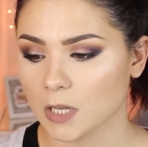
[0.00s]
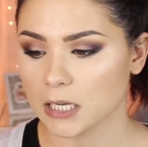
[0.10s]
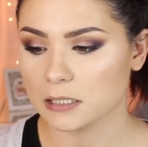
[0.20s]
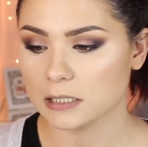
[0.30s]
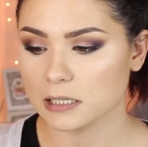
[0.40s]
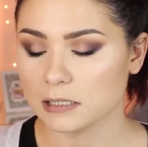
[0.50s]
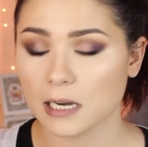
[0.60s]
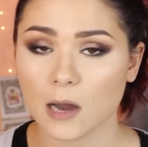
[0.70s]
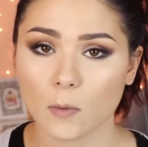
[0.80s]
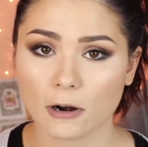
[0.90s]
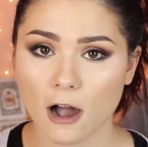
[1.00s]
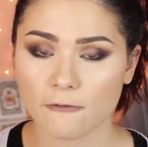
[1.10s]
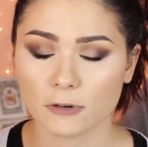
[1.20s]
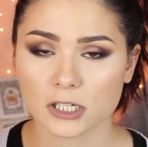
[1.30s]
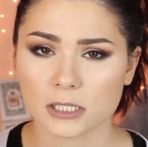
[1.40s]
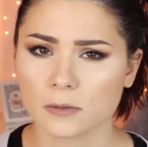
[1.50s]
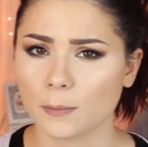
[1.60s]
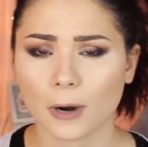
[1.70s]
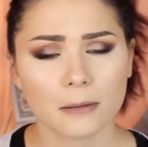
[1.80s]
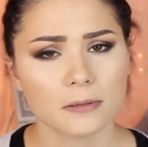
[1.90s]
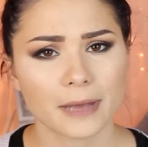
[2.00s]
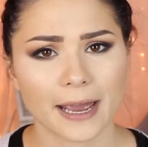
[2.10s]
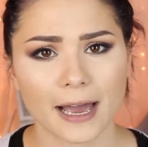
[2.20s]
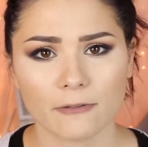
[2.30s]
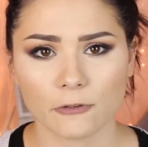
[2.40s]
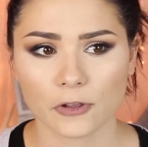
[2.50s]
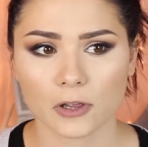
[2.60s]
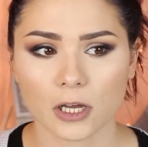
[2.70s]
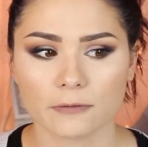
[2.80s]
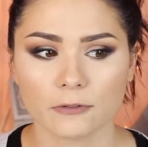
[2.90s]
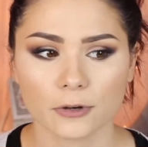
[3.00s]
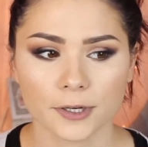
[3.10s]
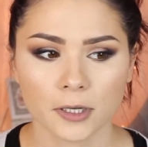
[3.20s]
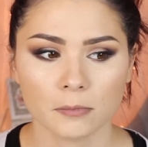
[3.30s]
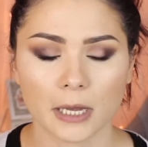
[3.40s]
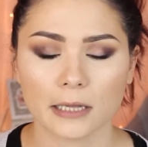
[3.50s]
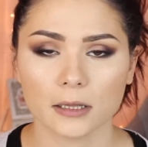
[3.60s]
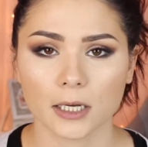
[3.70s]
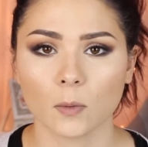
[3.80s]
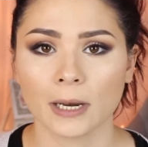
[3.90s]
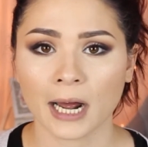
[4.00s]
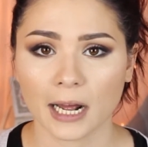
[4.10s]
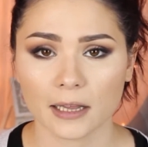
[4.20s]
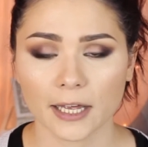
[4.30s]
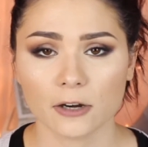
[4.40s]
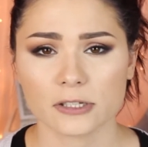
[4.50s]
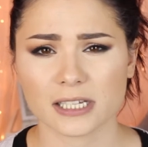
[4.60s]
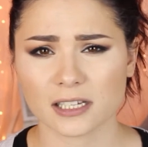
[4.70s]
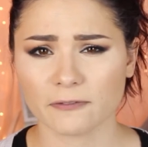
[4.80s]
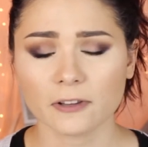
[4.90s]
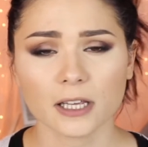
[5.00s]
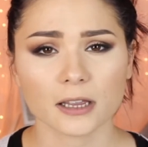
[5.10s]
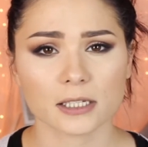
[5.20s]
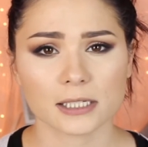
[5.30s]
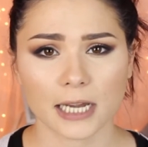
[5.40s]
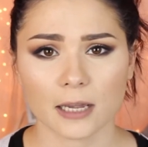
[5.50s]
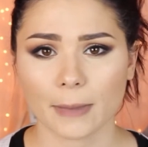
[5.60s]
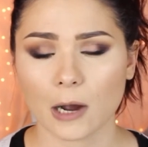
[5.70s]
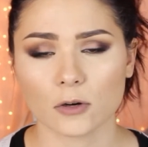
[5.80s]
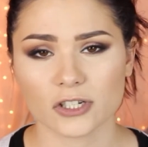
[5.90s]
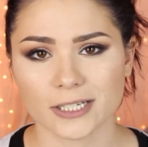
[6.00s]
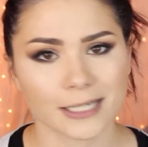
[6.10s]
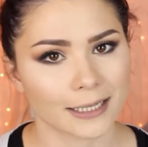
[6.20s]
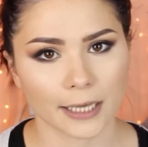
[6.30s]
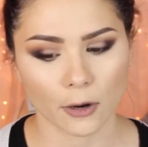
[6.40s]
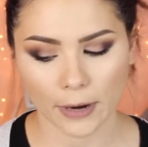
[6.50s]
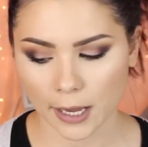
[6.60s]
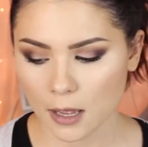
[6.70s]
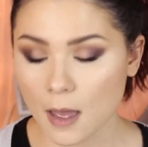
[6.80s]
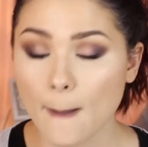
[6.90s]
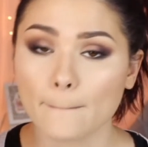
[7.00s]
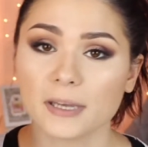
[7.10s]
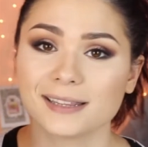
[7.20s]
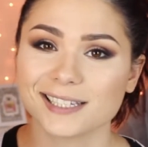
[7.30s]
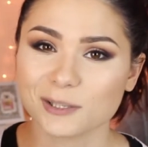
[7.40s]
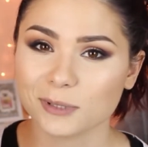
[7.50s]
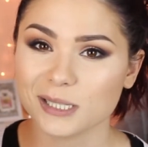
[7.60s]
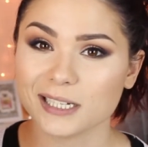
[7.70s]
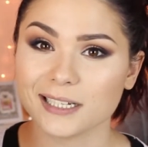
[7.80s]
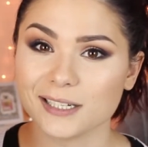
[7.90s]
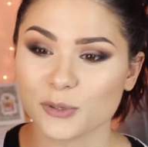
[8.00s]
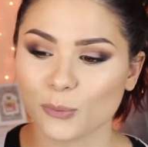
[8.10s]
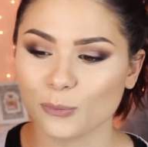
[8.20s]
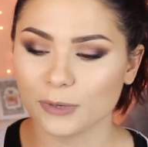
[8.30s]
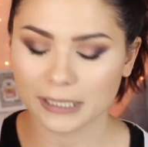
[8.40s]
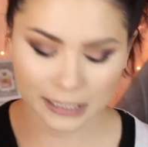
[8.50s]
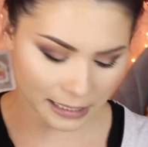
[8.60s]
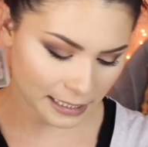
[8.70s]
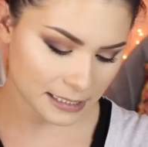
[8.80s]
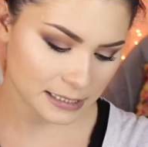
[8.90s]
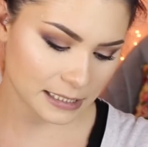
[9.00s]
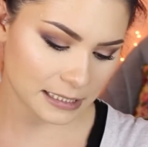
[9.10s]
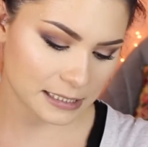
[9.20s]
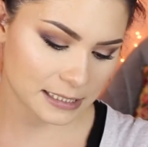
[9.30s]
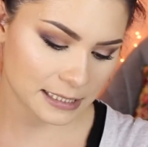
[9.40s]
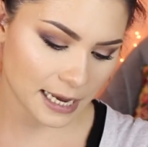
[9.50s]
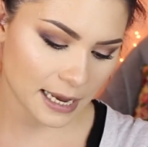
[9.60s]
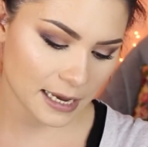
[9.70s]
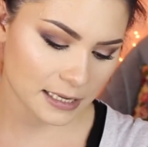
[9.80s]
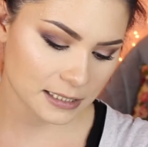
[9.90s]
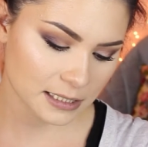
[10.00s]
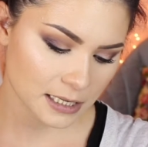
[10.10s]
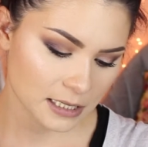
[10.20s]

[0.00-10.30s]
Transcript: It does not wear off, which is the problem I have with a lot of cream and liquid highlighters, is I feel like the staying power is just not that great. But this one is really nice. It stays